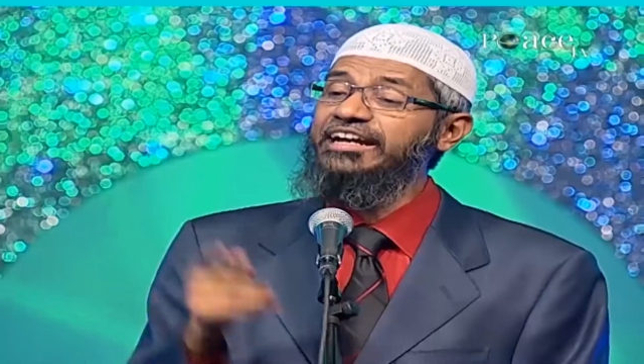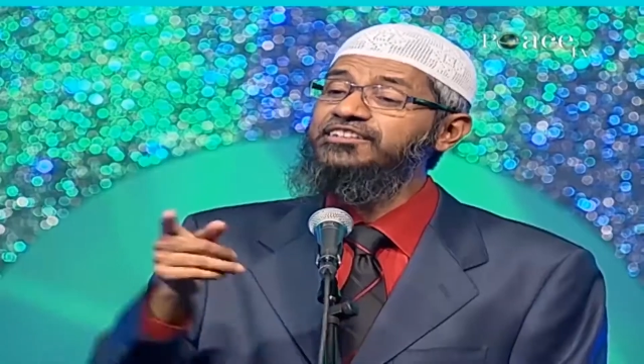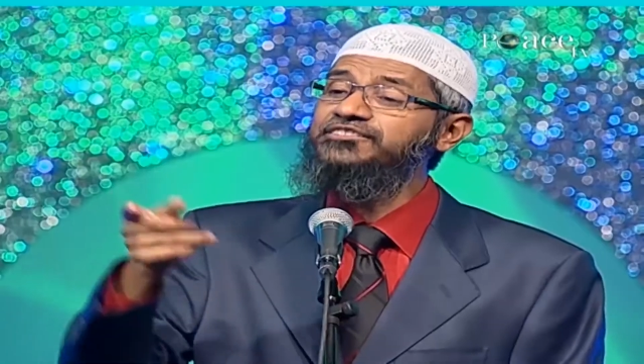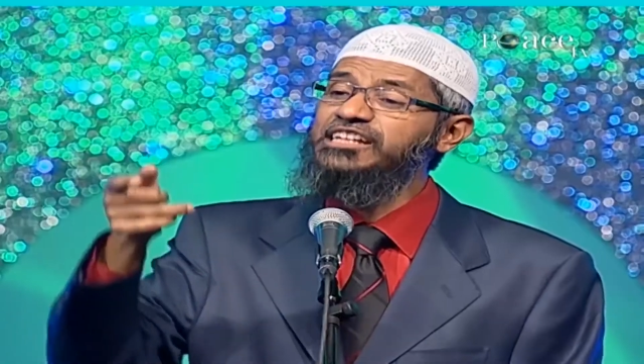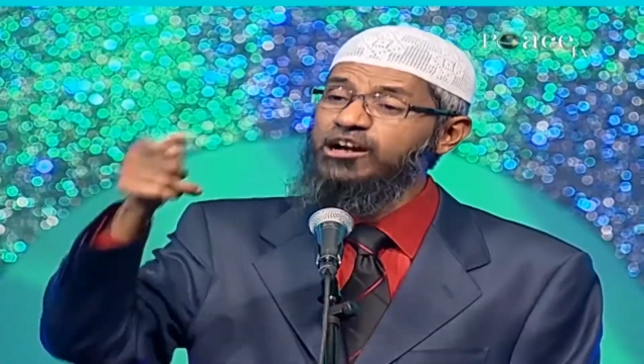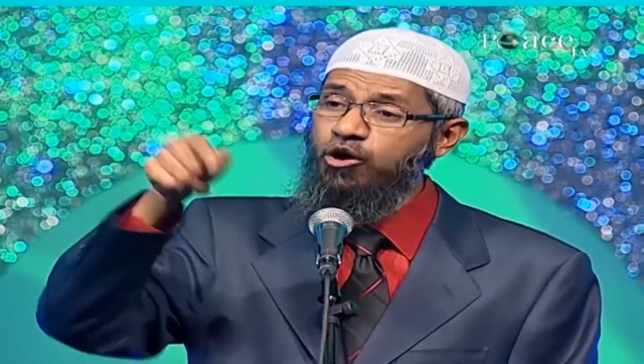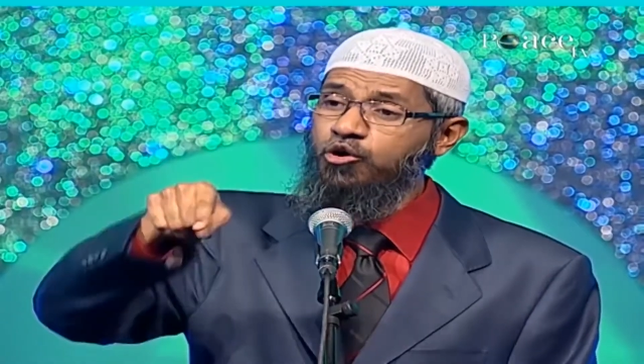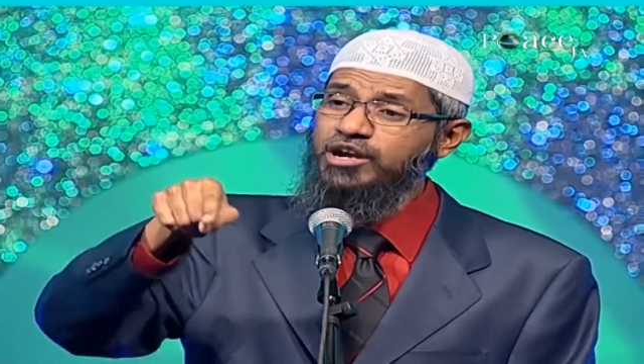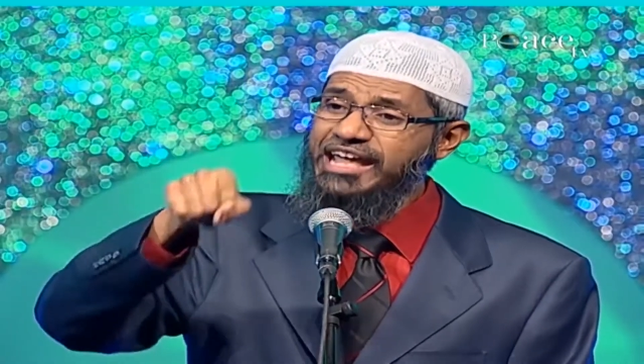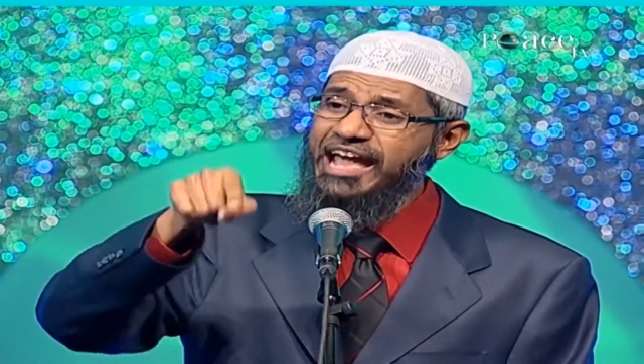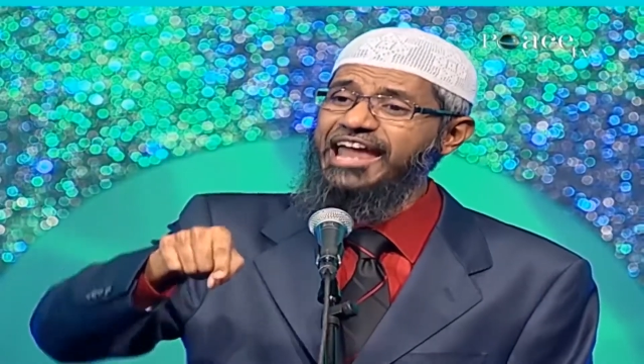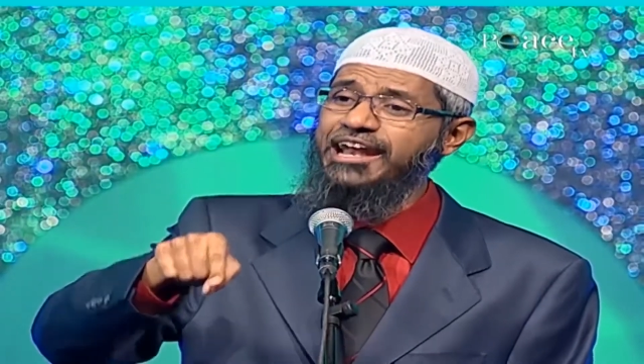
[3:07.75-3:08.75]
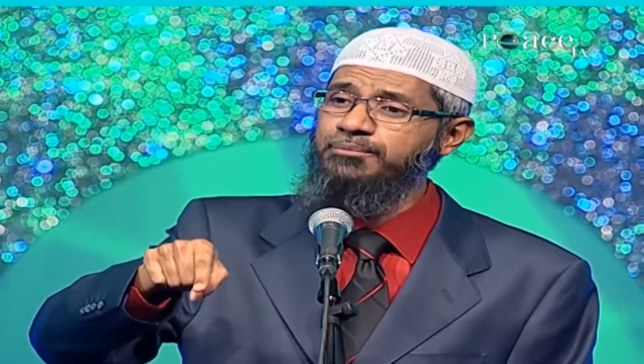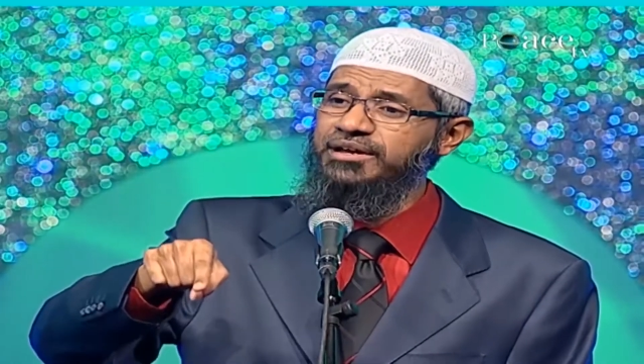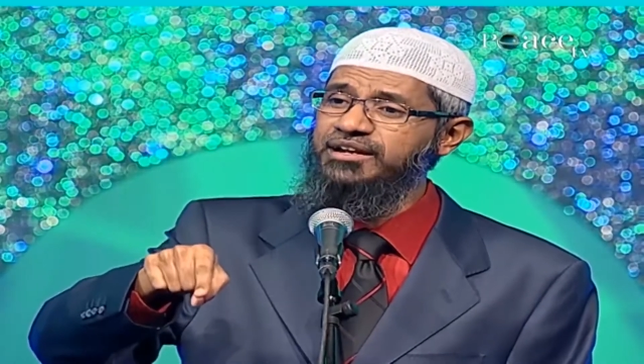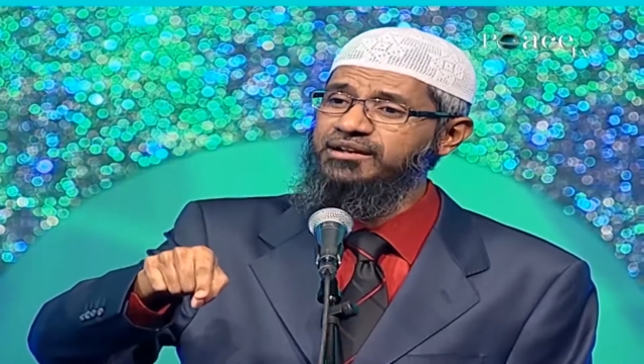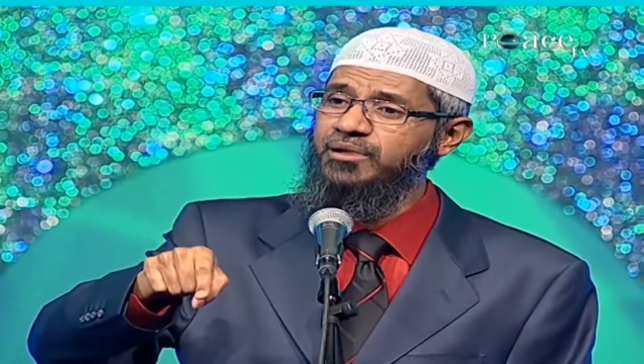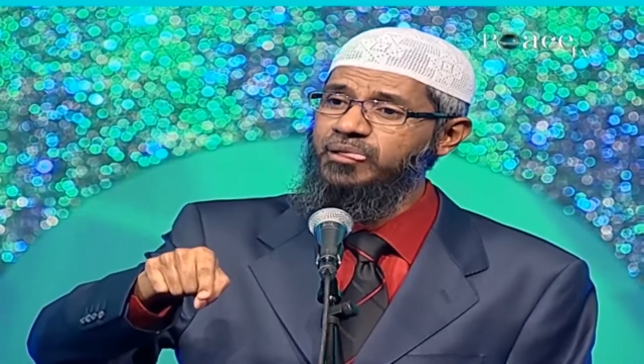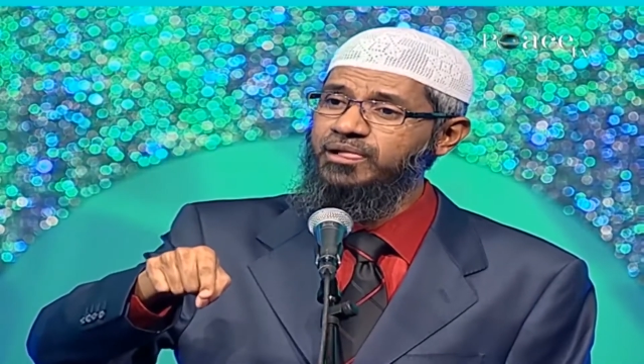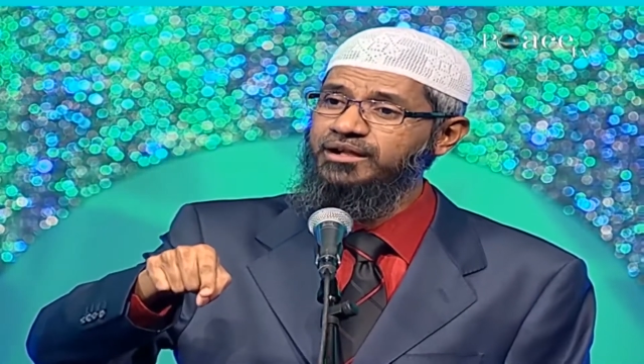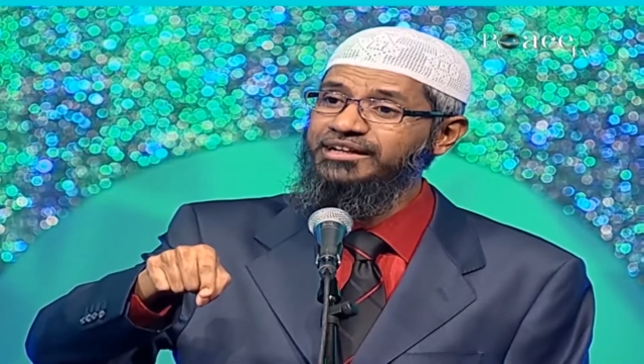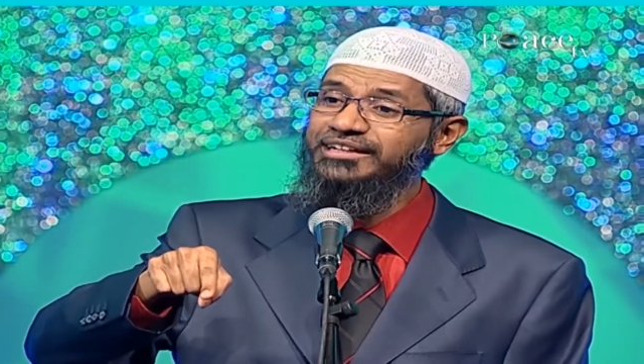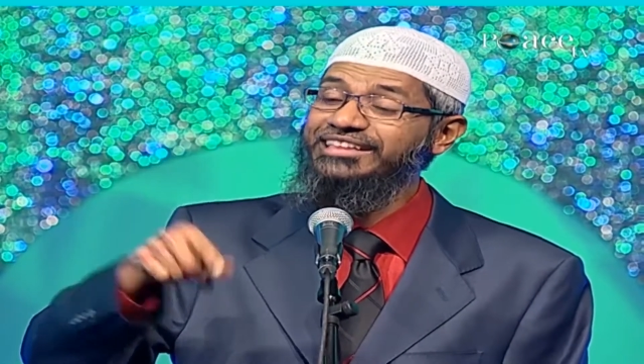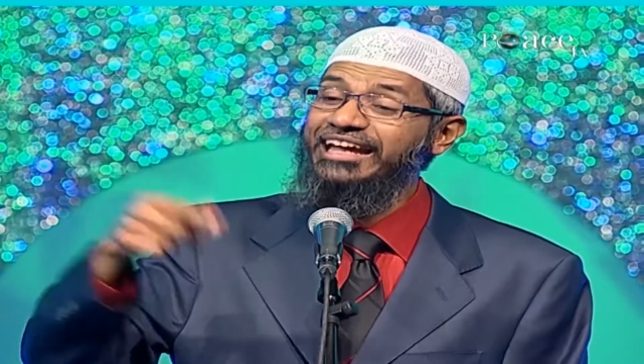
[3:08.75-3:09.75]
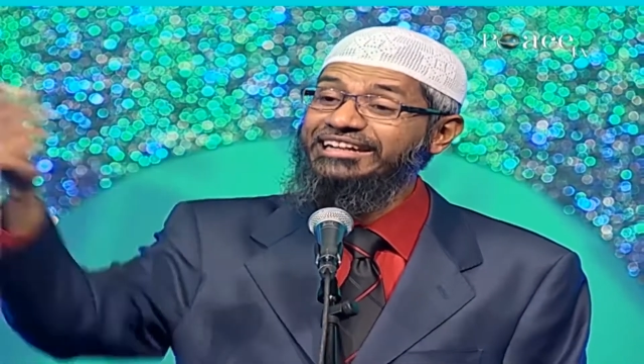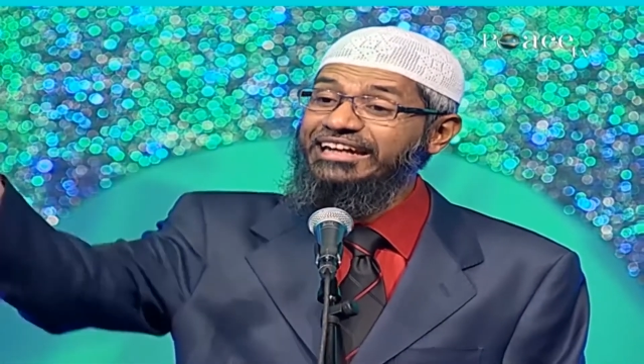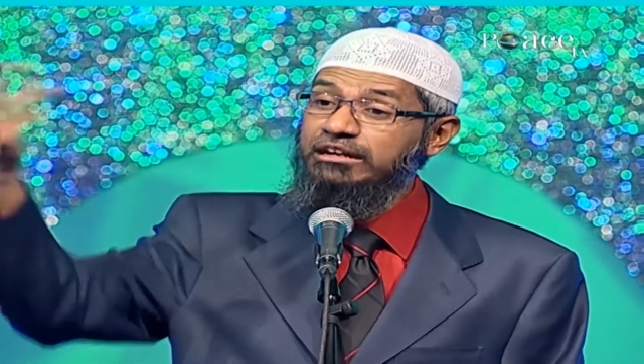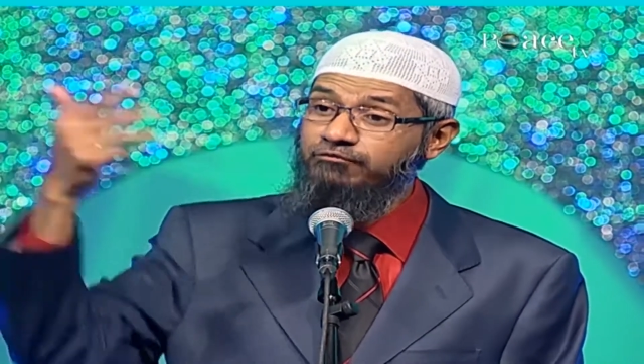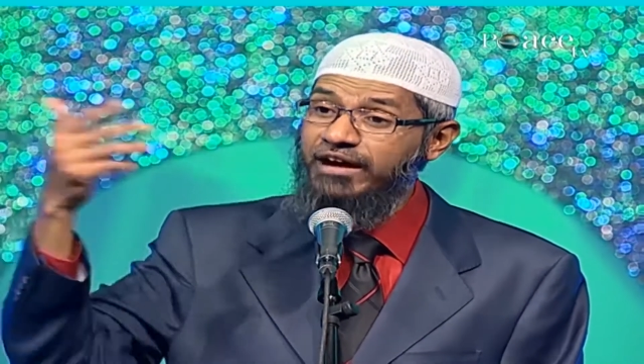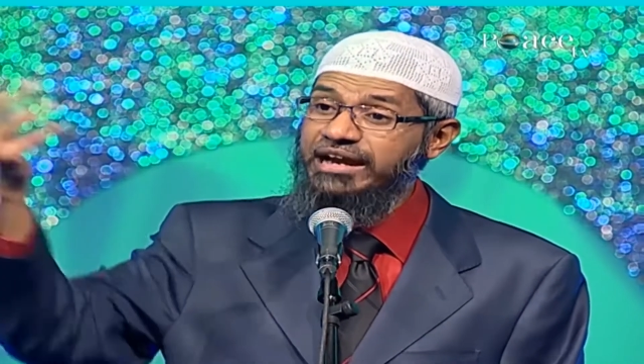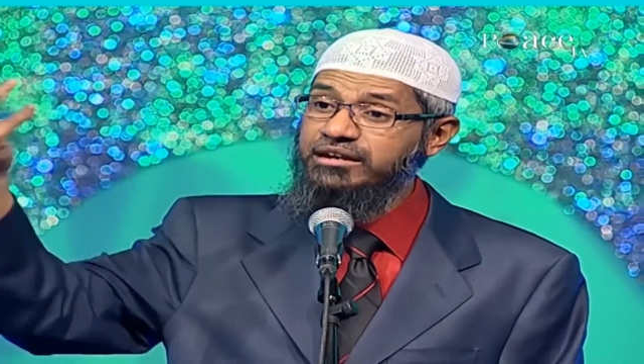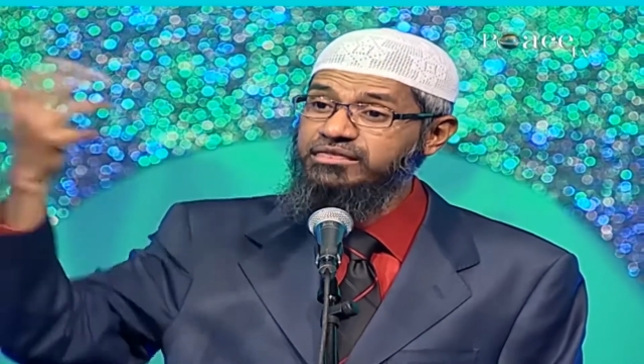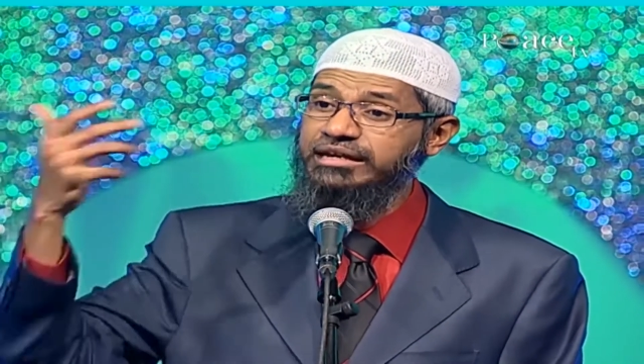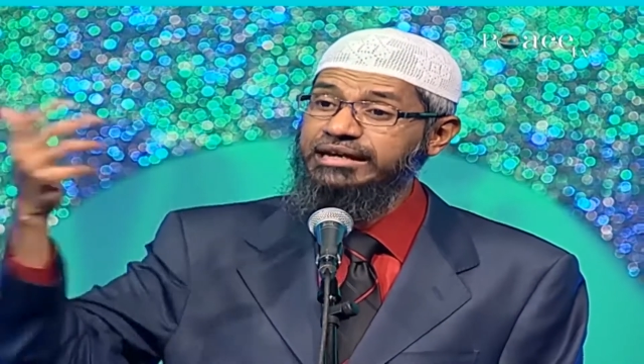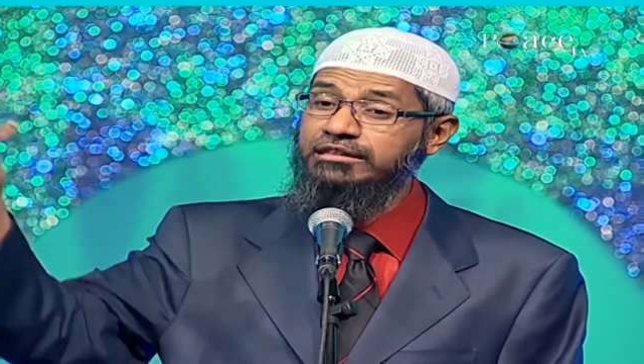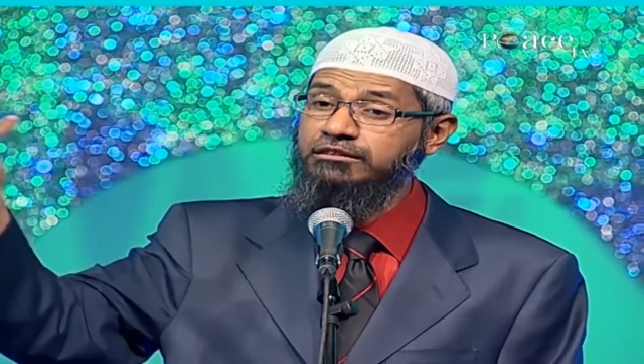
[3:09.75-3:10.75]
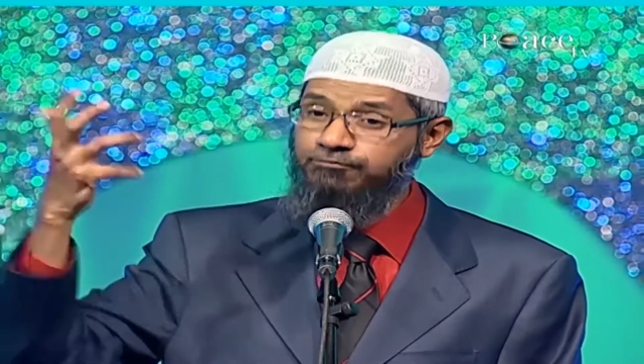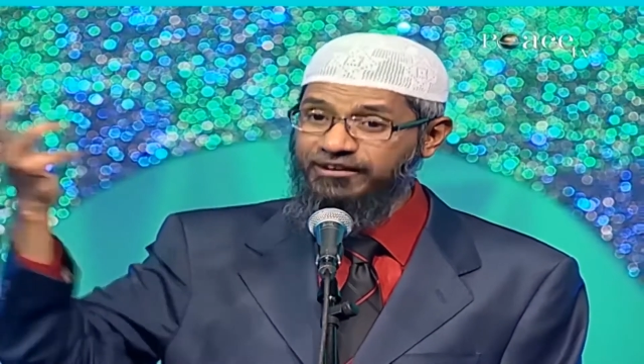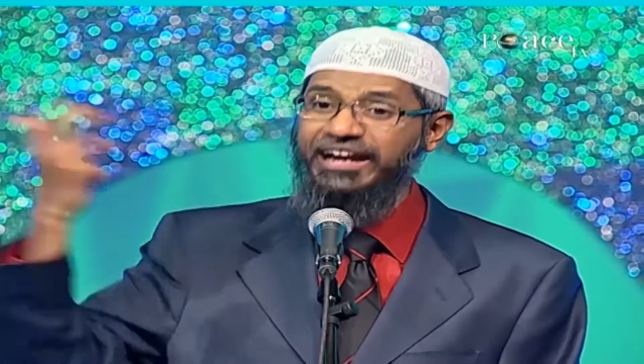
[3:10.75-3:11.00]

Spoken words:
It's the only animal that invites its